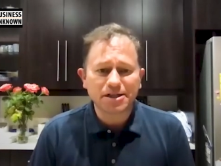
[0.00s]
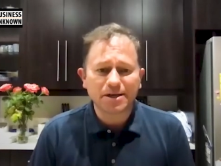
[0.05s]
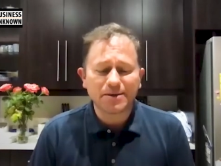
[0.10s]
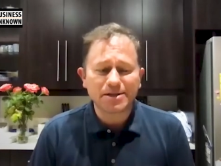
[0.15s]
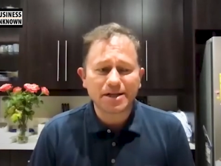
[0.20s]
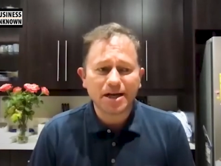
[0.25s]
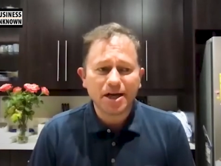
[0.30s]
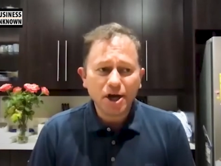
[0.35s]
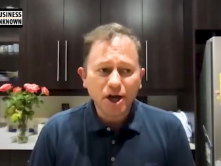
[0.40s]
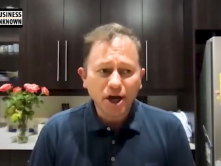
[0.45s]
I
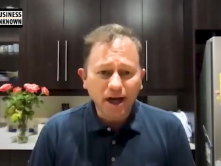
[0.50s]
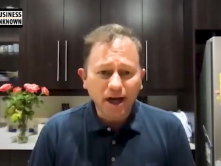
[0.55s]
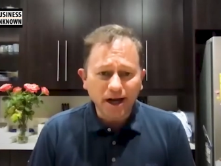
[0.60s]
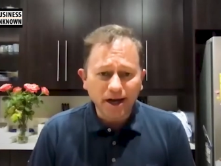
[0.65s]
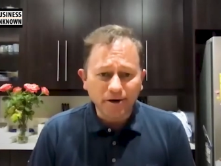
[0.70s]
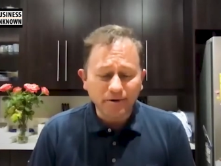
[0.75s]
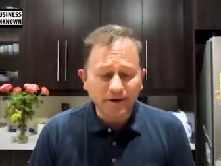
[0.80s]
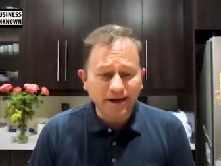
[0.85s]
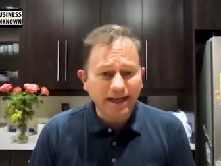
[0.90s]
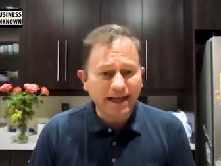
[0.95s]
was
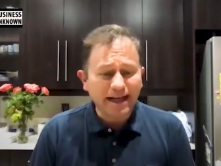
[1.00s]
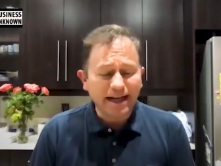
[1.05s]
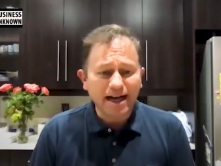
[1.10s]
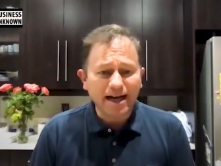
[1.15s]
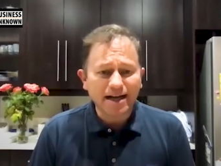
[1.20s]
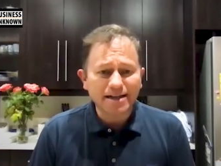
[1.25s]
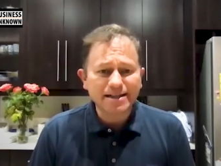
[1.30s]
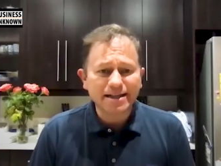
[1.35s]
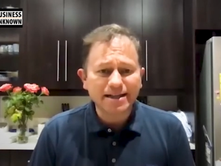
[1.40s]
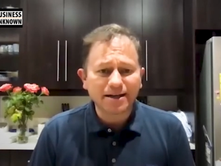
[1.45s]
uh, reading an
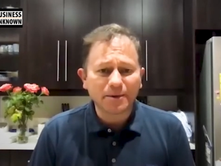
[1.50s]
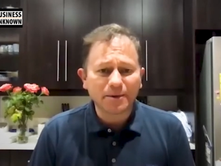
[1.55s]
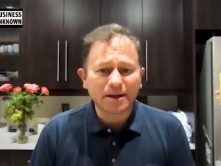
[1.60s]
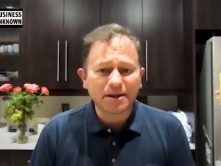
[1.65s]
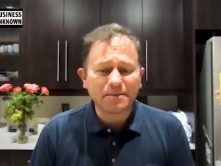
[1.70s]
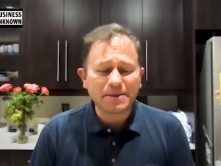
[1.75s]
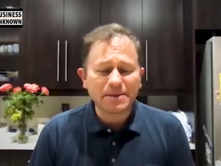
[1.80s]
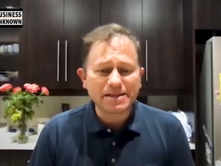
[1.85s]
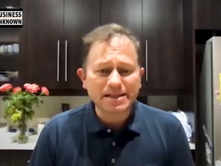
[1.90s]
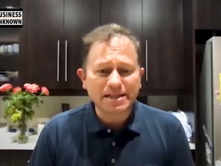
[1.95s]
article in one of
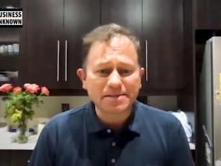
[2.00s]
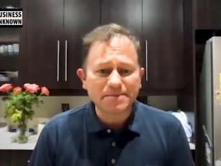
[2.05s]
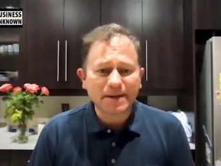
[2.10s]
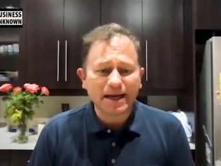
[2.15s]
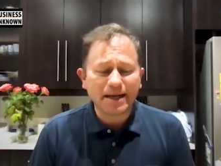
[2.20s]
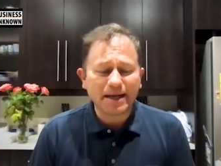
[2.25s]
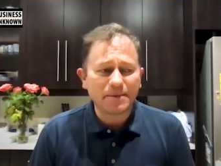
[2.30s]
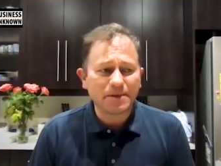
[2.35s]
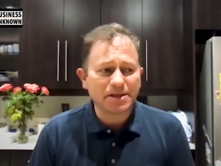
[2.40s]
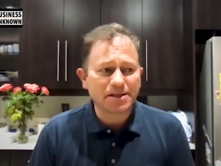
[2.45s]
the business
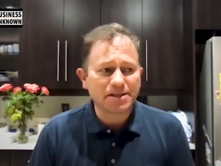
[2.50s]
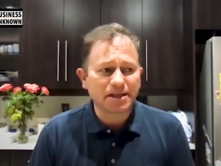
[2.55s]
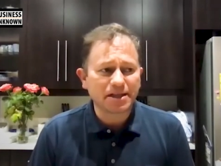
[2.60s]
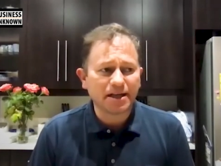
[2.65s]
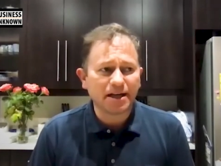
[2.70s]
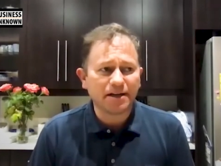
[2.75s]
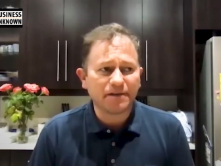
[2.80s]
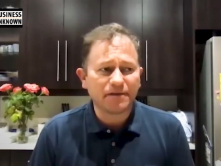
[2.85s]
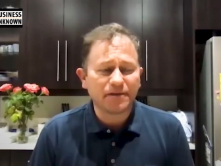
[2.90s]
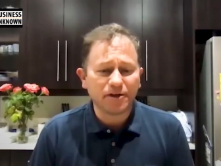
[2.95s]
papers
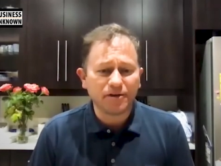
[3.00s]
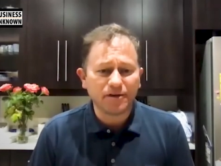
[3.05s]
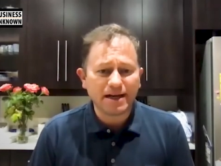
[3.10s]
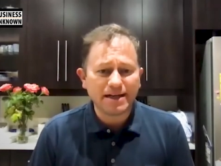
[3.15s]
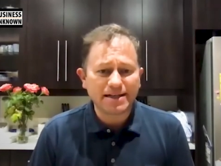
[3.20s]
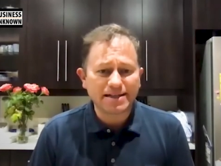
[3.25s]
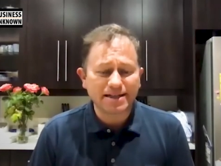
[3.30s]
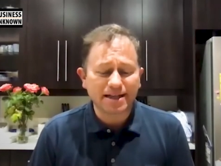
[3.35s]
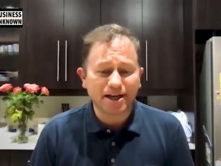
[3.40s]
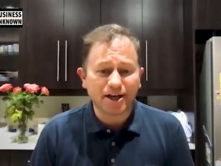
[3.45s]
uh, a few
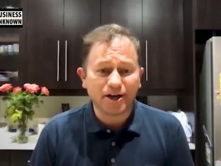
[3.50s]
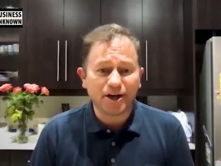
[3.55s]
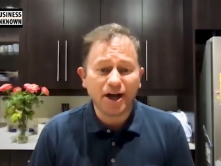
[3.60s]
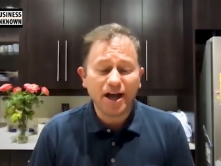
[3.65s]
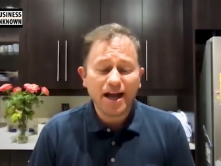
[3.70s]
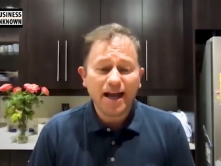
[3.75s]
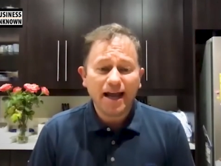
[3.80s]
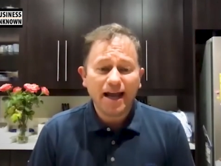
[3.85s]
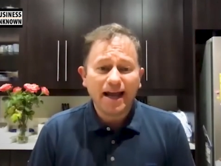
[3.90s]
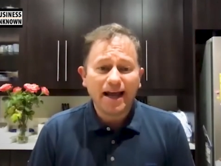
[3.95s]
days ago
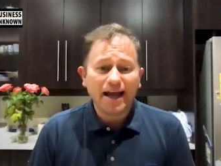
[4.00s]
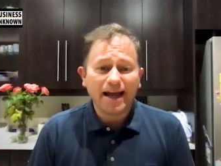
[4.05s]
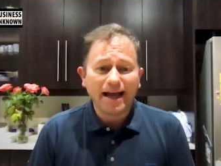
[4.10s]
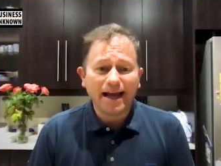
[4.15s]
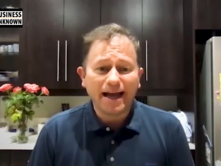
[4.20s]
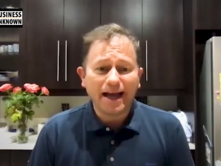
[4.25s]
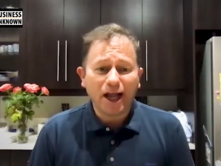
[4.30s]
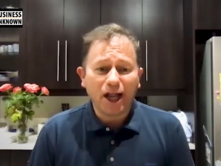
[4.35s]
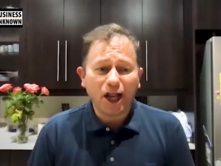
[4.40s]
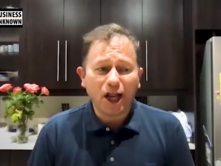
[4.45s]

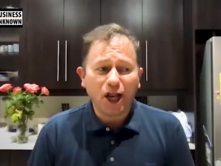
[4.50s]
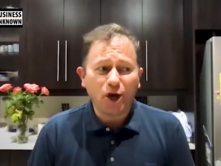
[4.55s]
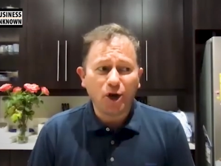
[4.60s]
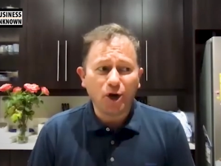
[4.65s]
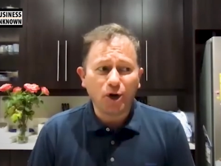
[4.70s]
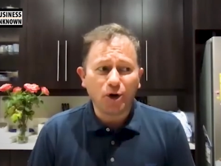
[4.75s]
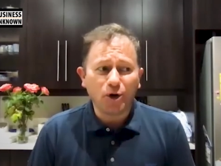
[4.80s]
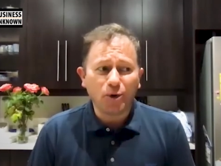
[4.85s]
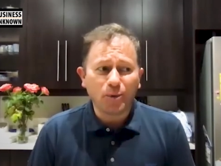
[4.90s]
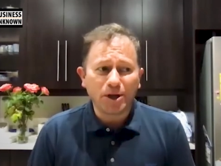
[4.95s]
uh,
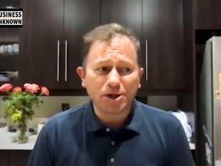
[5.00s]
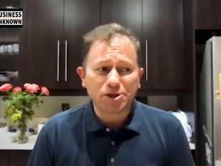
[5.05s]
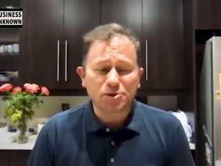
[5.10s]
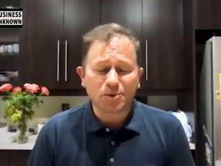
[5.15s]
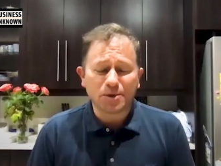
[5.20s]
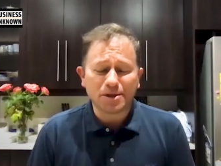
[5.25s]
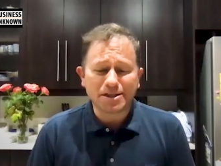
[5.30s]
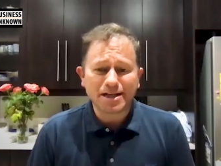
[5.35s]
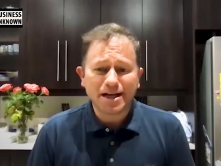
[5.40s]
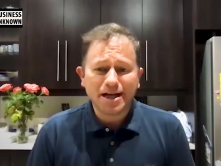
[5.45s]
which
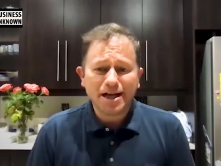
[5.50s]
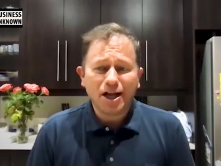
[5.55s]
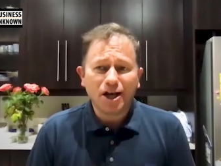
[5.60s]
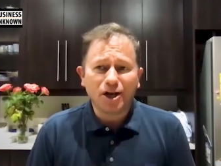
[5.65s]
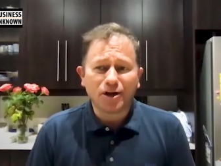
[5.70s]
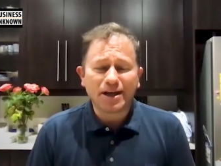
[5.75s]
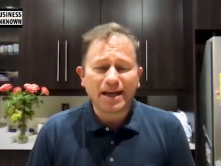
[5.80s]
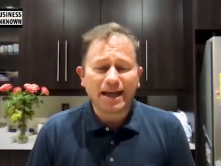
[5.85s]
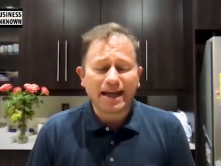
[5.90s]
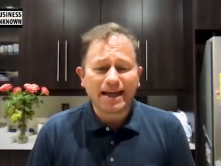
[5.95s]
was
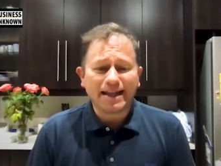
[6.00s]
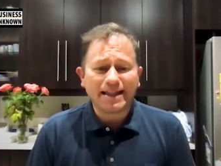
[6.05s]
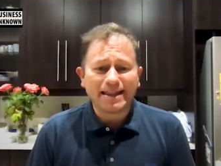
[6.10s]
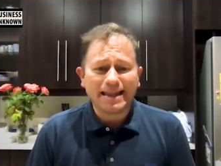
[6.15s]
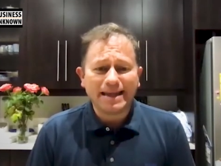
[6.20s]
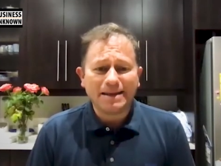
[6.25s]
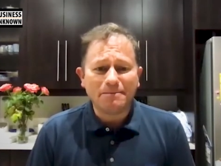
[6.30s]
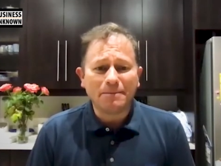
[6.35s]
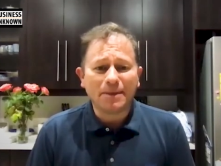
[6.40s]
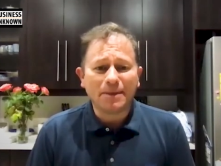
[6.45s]
looking at
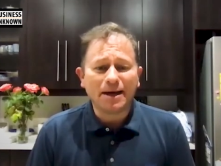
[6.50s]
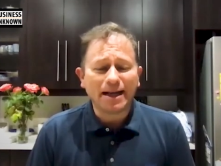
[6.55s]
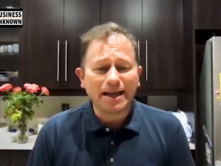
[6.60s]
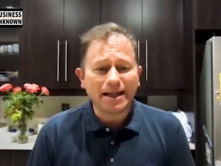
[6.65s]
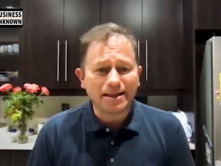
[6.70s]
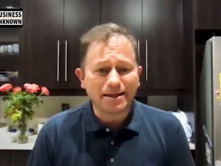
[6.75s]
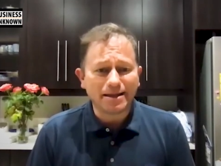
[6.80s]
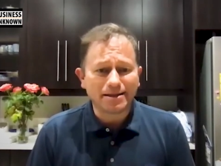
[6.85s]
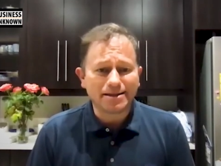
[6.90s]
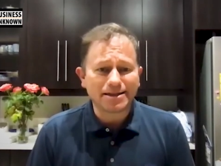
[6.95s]
the
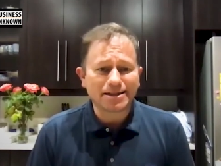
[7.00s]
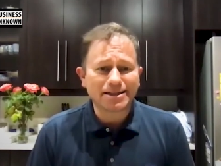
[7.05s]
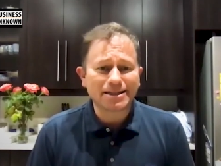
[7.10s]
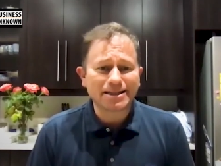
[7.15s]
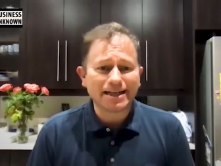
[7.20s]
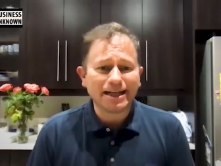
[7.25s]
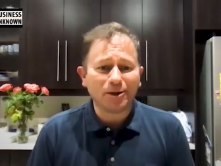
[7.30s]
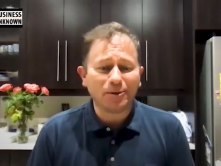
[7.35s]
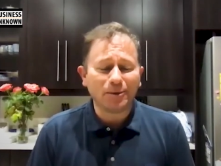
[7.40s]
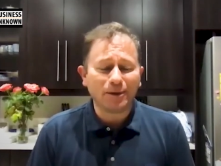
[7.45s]
money that
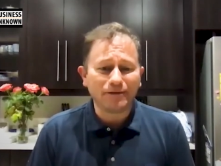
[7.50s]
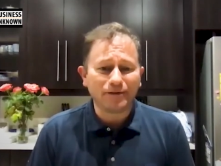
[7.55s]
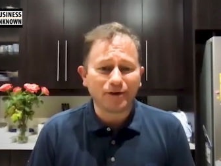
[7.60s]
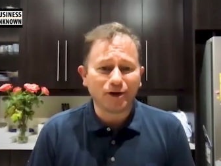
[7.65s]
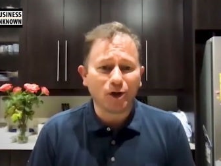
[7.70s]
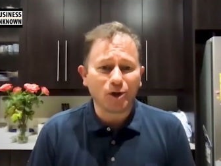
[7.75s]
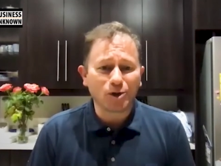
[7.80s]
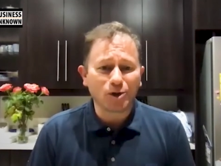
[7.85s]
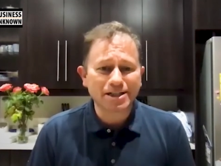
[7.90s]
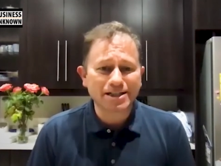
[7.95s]
Distell would have
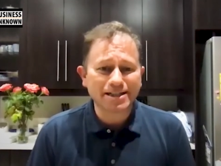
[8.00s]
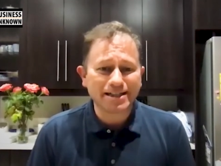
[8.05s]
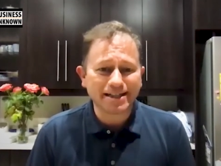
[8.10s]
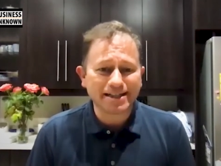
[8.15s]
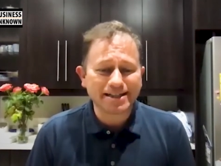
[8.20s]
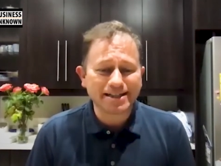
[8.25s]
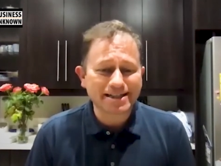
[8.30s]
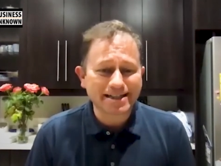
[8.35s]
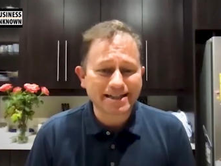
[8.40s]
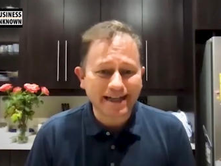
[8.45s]
lost
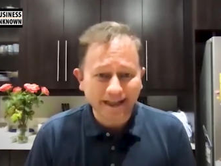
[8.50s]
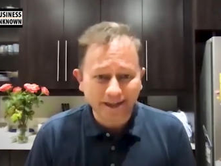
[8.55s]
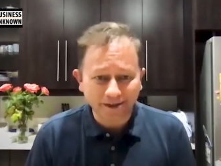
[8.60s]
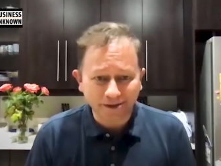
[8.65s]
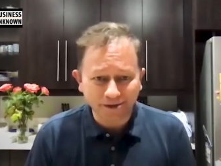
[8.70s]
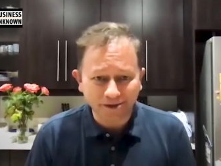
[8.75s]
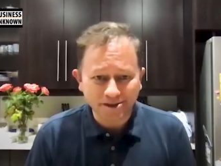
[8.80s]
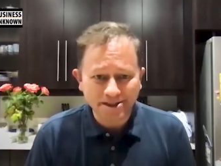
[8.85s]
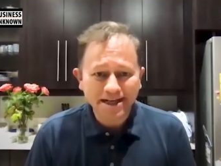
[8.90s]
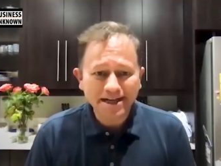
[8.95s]
in
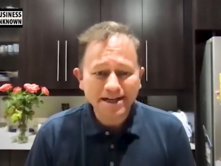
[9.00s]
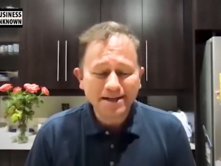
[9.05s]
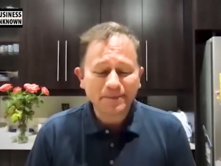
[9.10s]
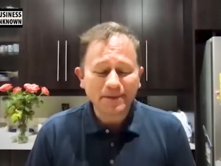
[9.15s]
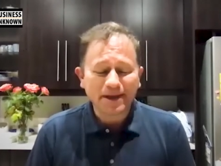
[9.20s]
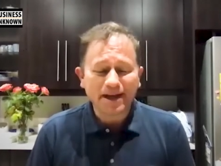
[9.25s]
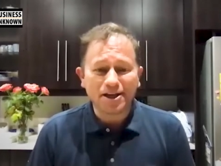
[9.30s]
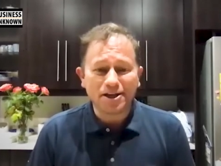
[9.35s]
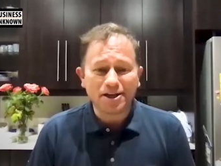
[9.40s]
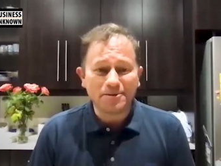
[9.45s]
sales.
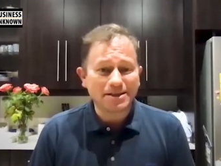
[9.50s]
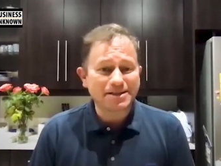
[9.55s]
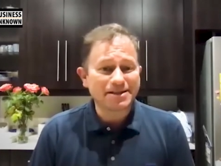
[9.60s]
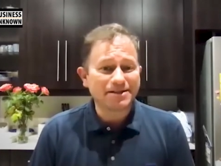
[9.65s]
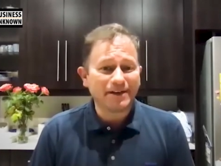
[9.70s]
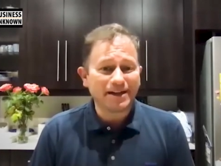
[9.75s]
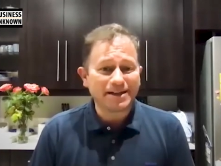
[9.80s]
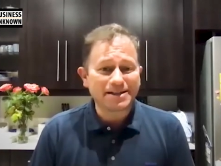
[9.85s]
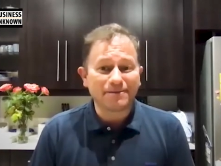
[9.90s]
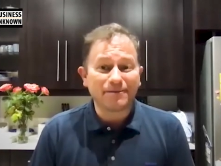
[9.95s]
Now, you must
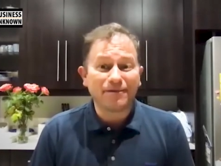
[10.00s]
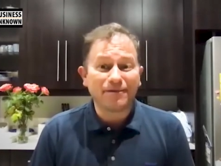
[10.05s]
have had some